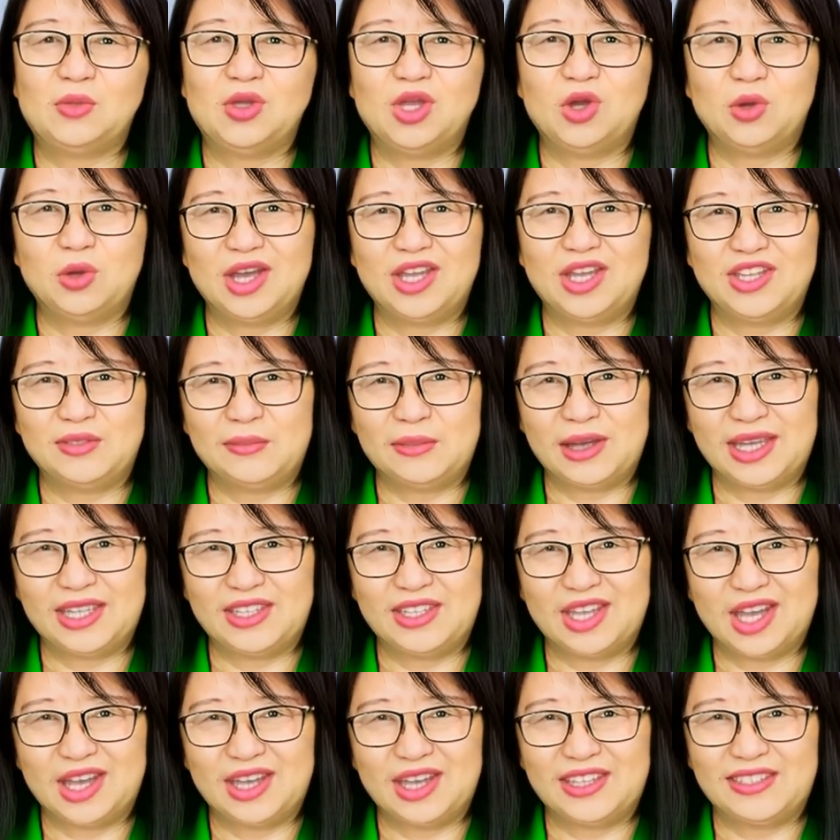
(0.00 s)
Required by
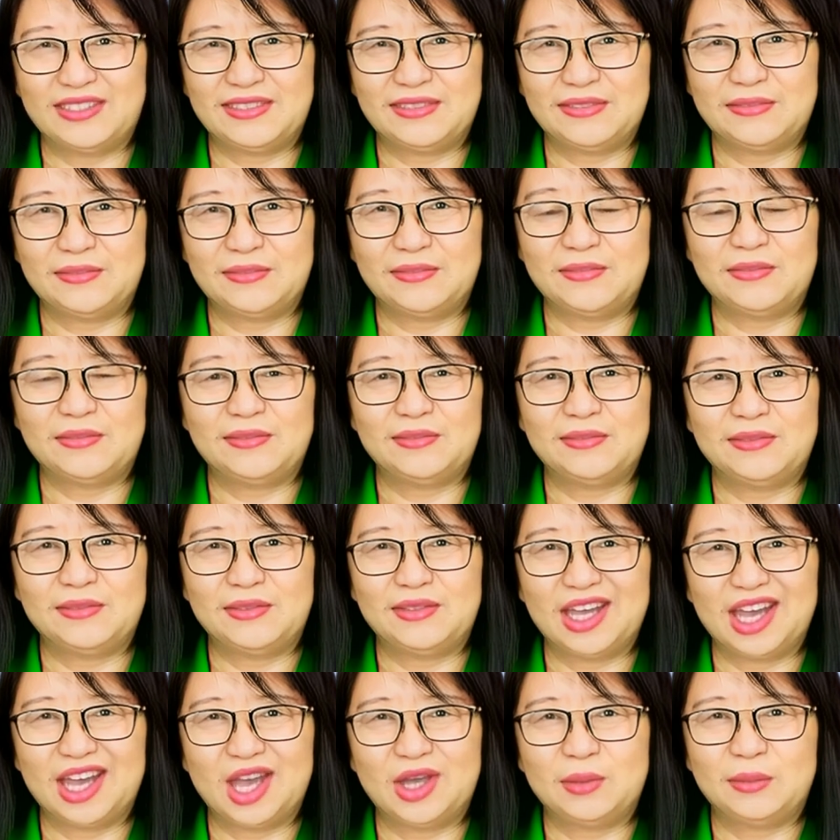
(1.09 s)
law.
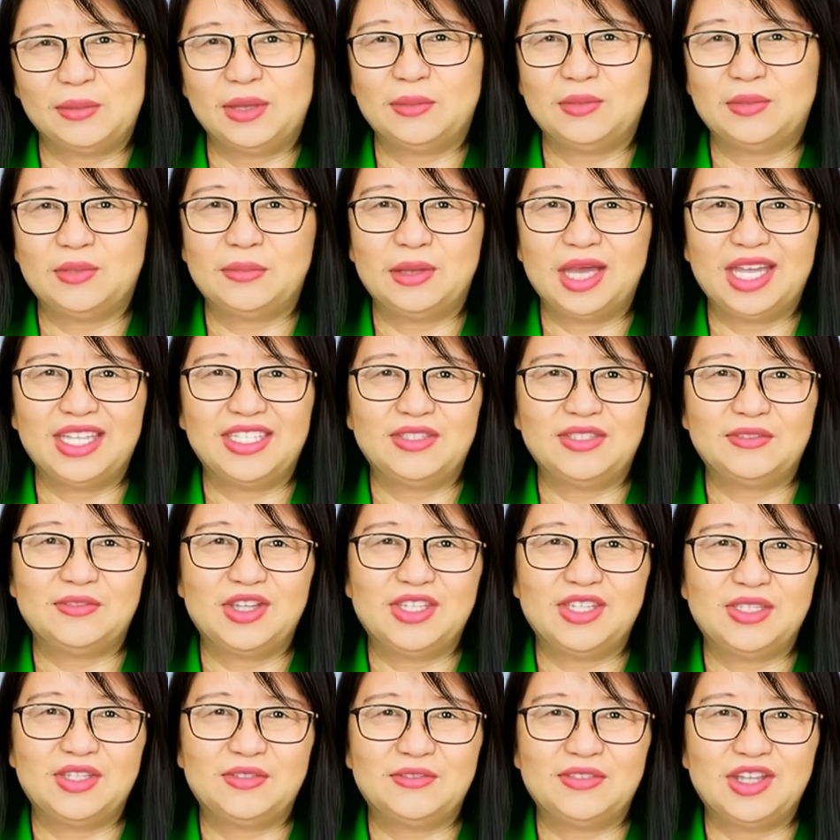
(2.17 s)
All people pay to
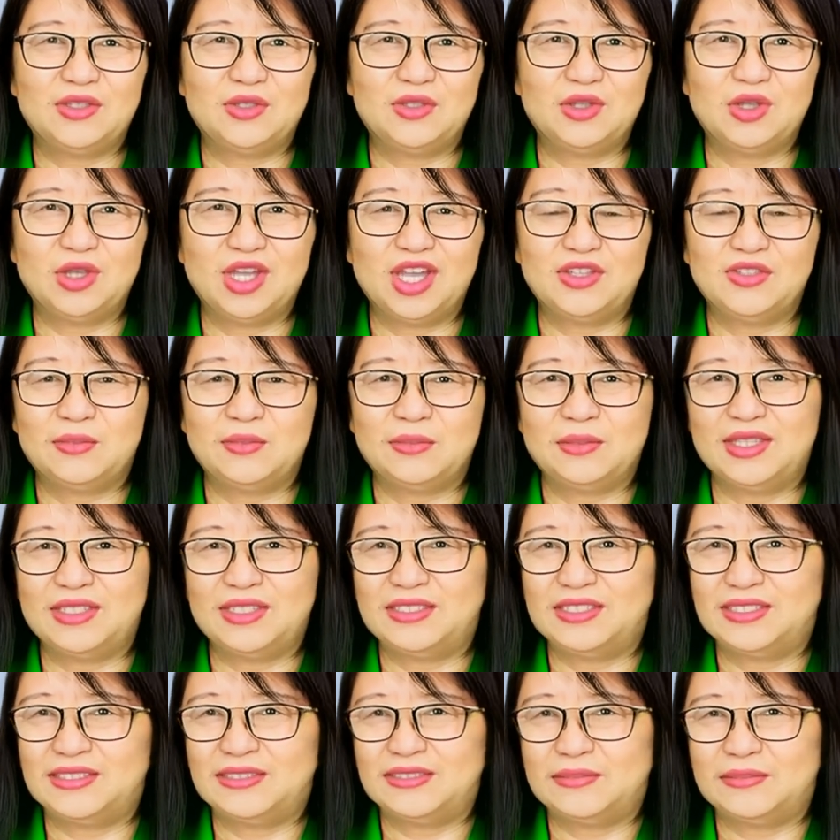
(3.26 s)
fund the federal
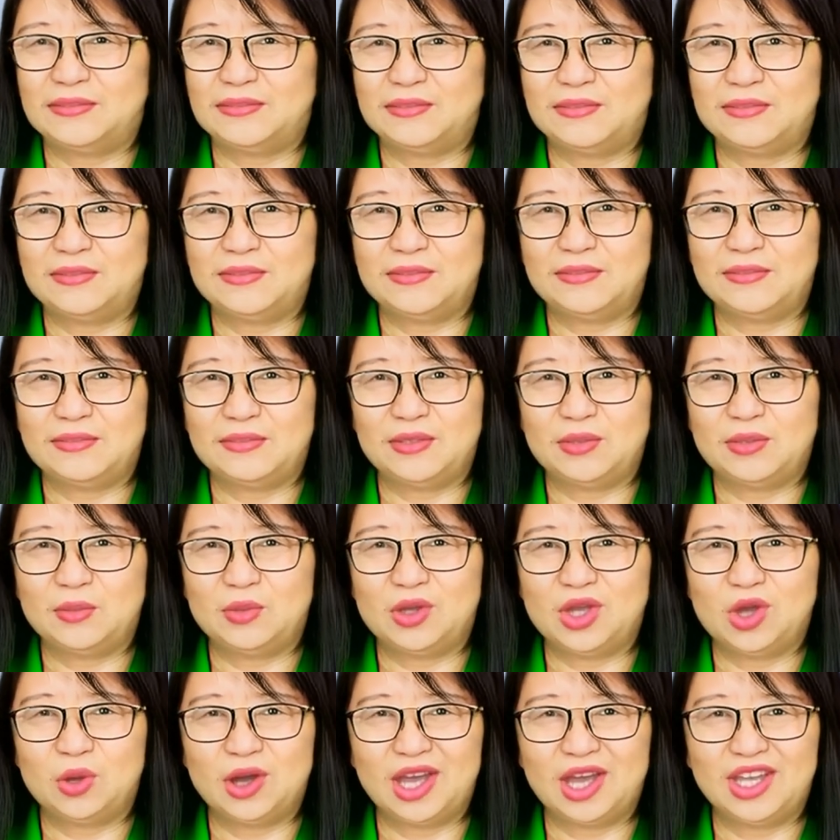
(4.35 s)
government.
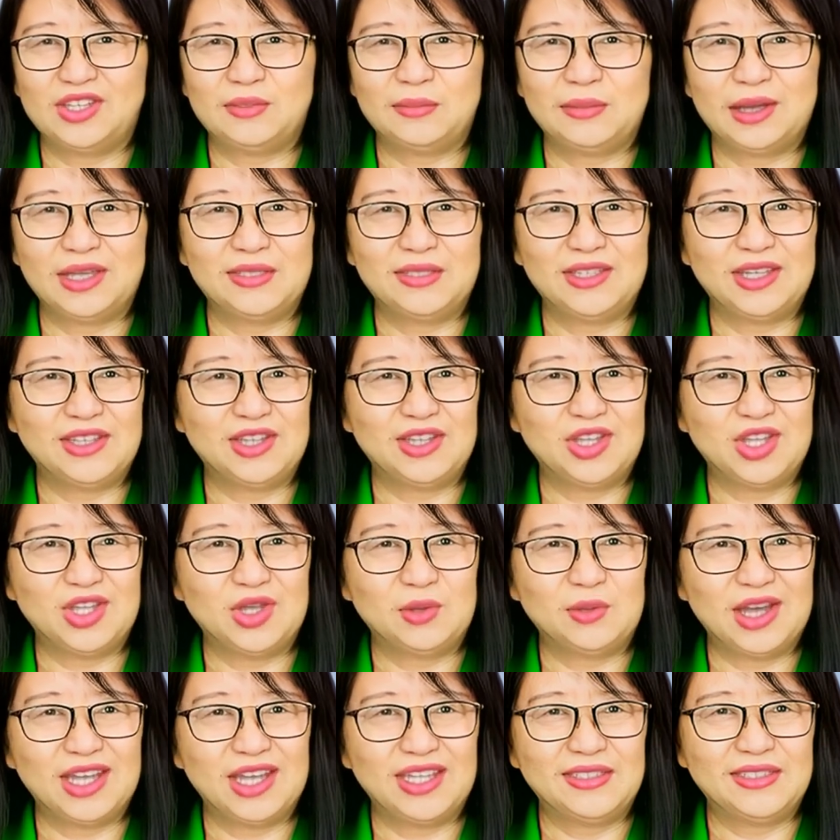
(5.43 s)
Required by the
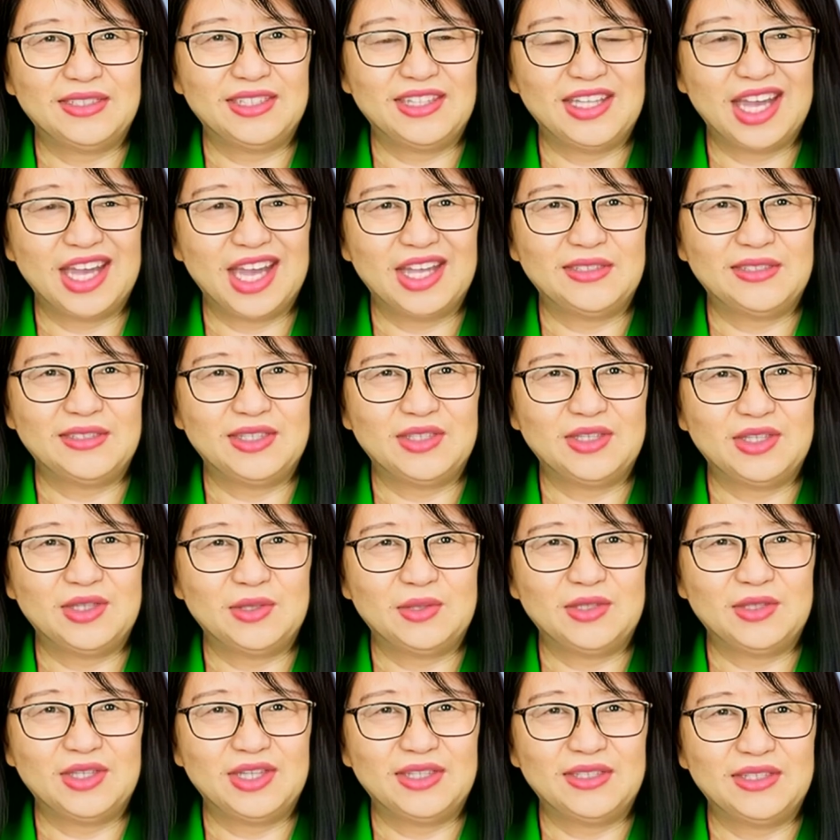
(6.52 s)
U.S.
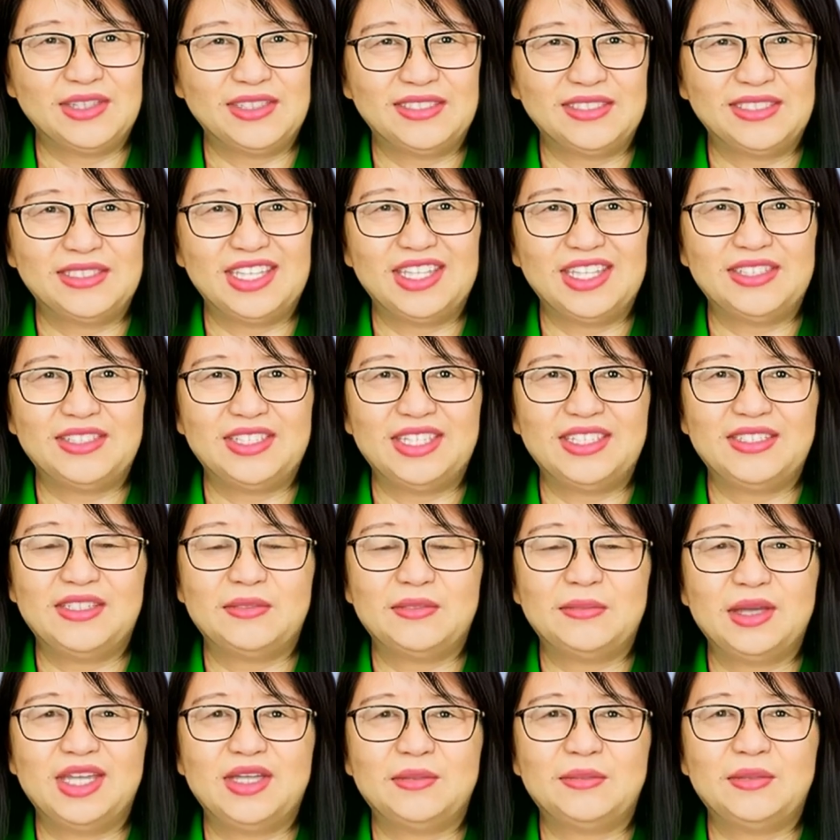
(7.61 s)
Constitution, 16th
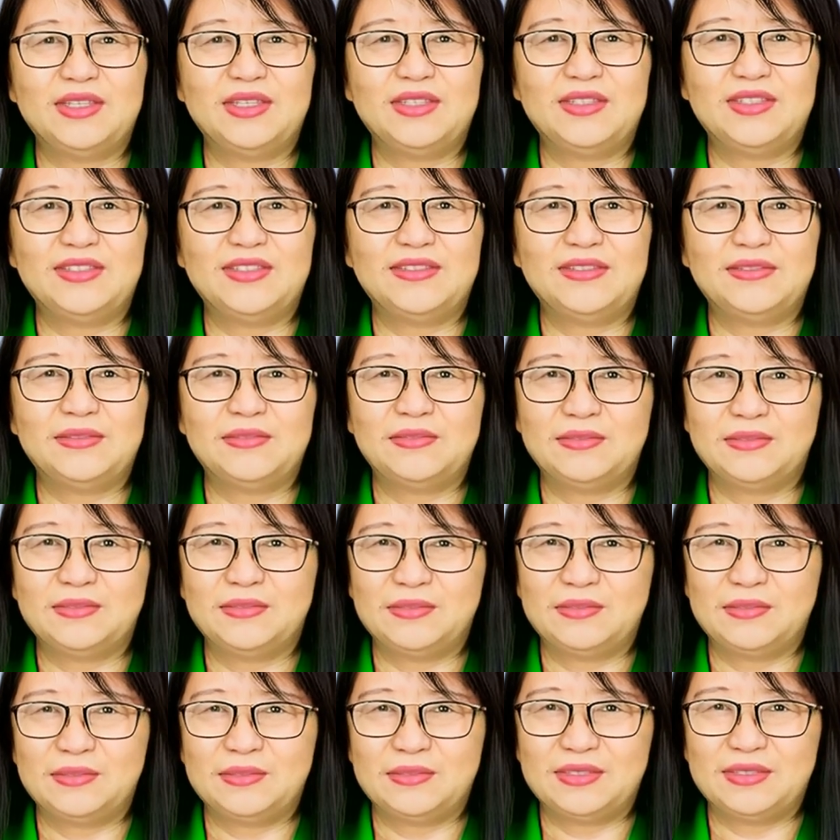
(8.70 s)
Amendment.
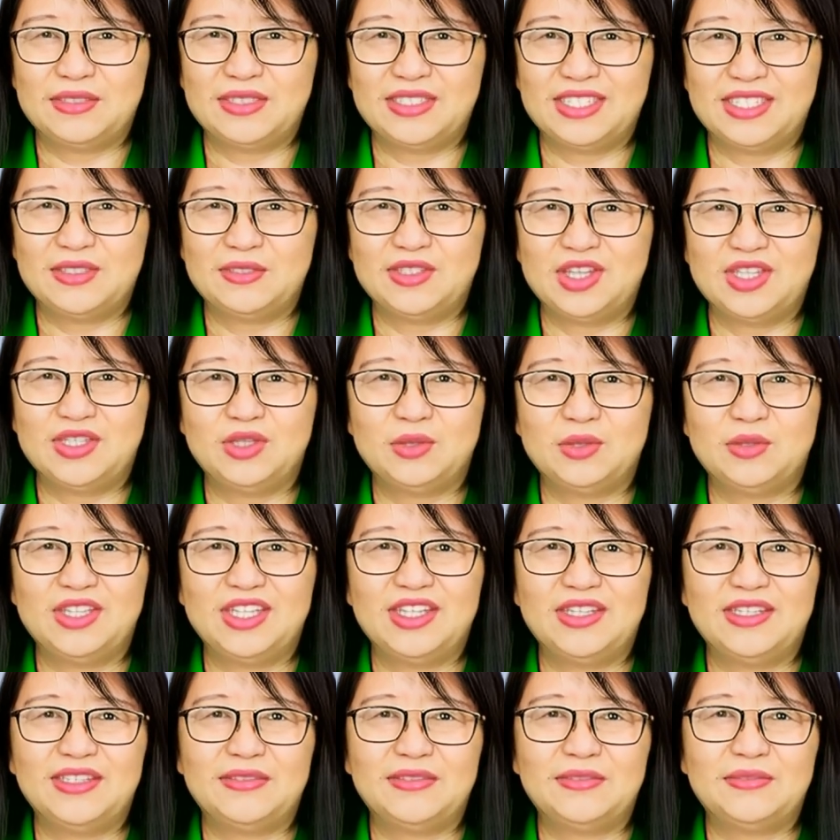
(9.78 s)
Civic
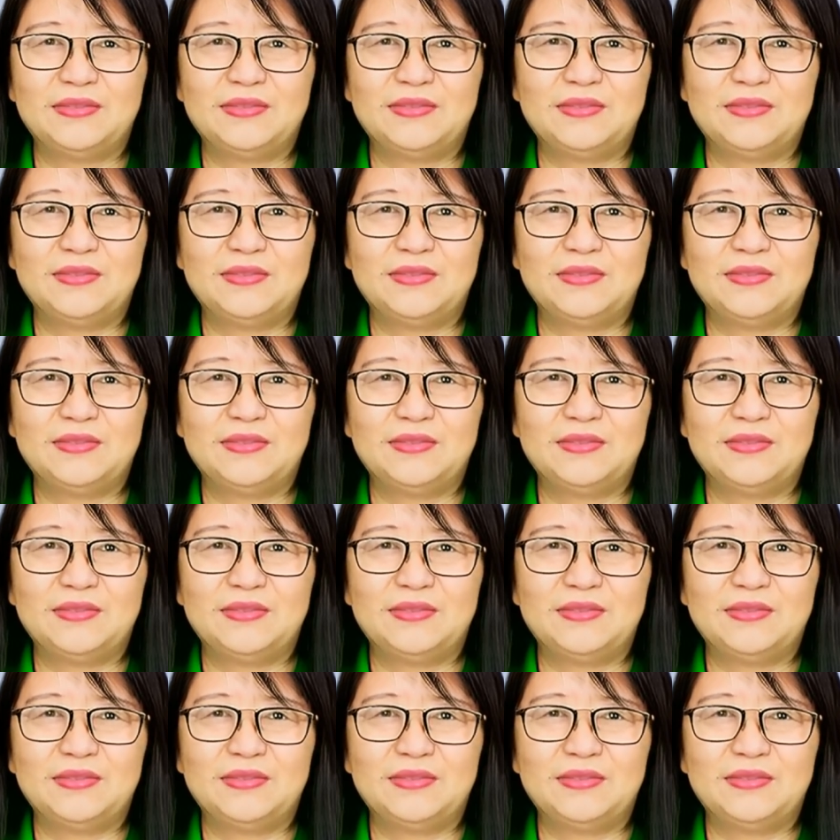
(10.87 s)
duty.